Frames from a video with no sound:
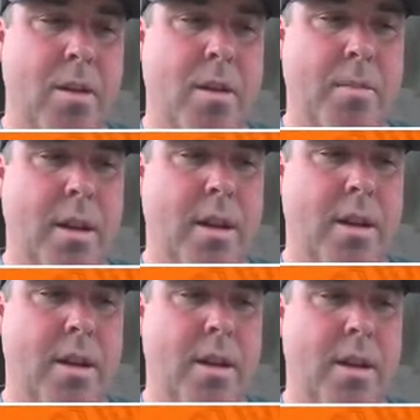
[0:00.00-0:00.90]
you know, I'm
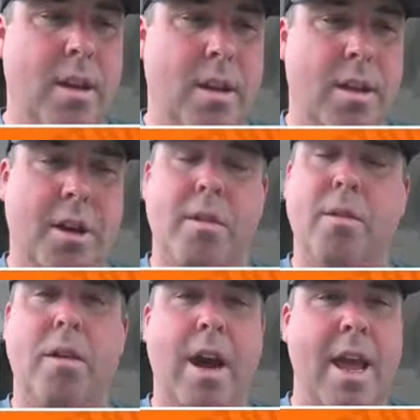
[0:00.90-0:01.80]
they're going
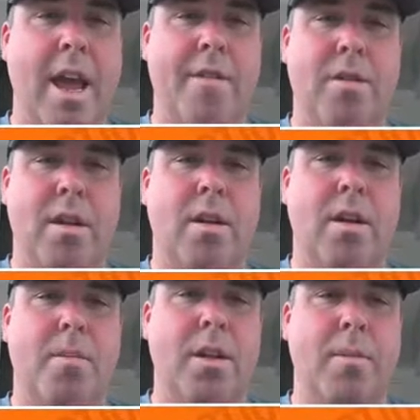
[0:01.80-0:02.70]
to rely heavily
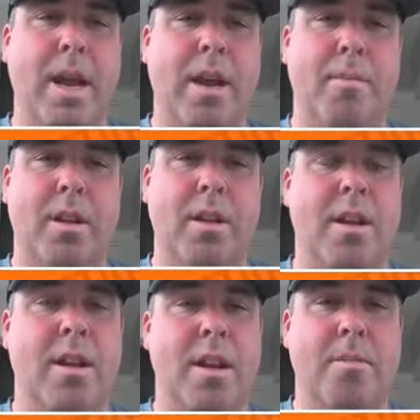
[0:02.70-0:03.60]
on him on the mound, but they're
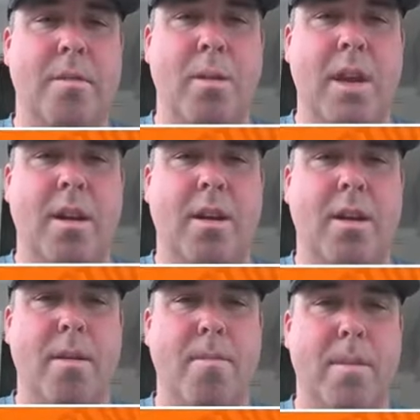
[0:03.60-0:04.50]
going to need him to be a,
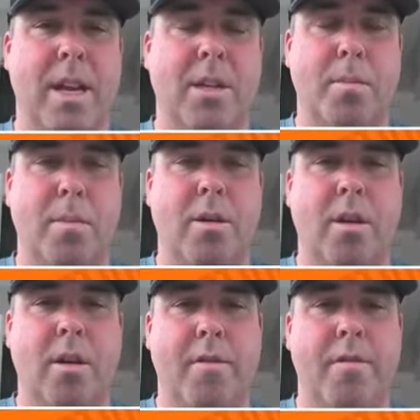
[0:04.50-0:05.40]
a major
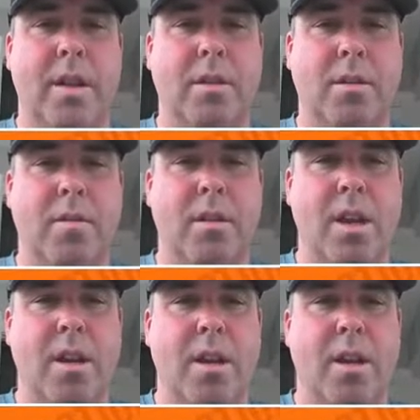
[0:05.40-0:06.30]
player
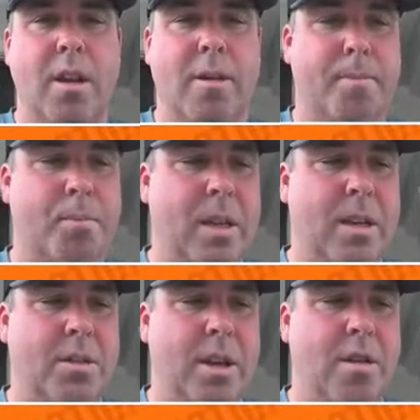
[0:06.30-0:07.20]
offensively
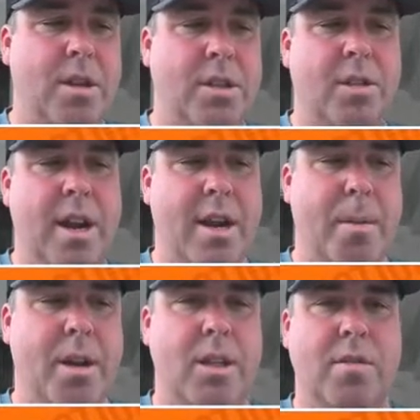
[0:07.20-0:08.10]
because um, they lost a lot
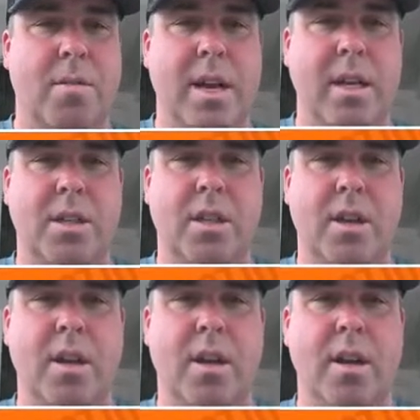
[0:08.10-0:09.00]
of punch from last
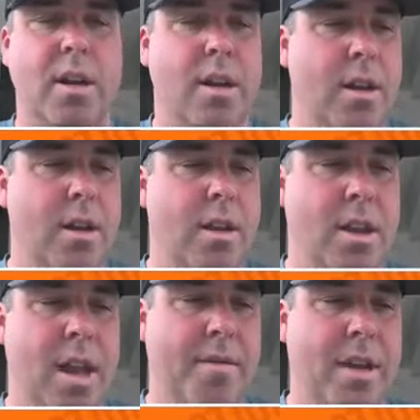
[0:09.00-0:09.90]
year.
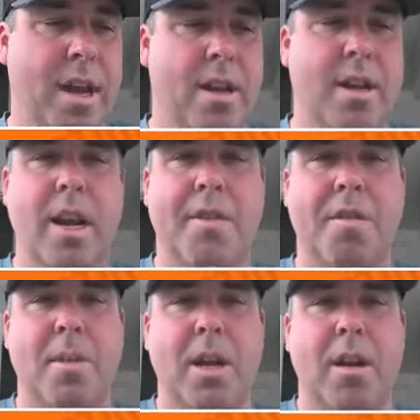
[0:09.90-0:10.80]
Then they have Kenton
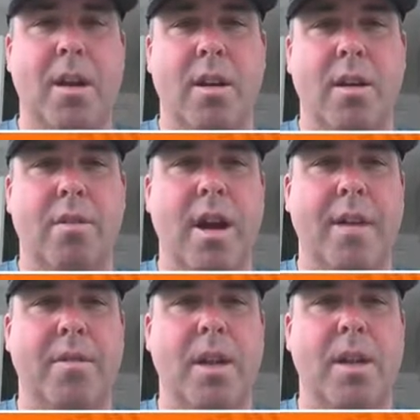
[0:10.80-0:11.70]
Deverman, a
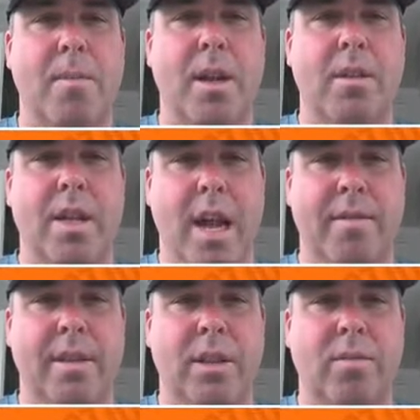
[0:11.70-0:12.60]
lefty committed to
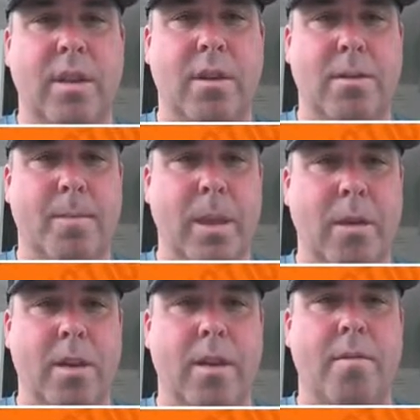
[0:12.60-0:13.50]
Evansville
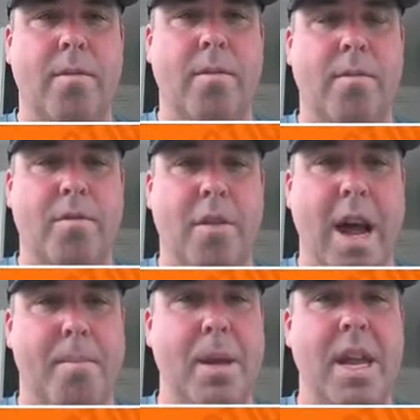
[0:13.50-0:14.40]
who can
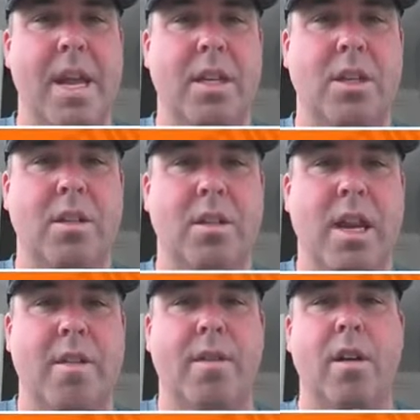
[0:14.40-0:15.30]
flat pitch. He's
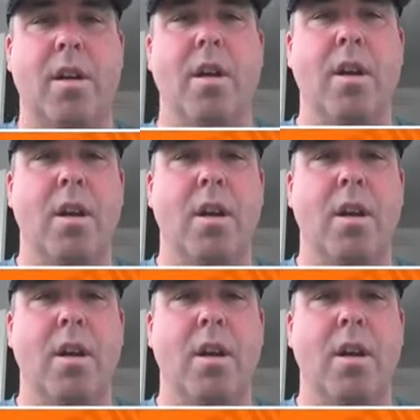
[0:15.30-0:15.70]
kind of a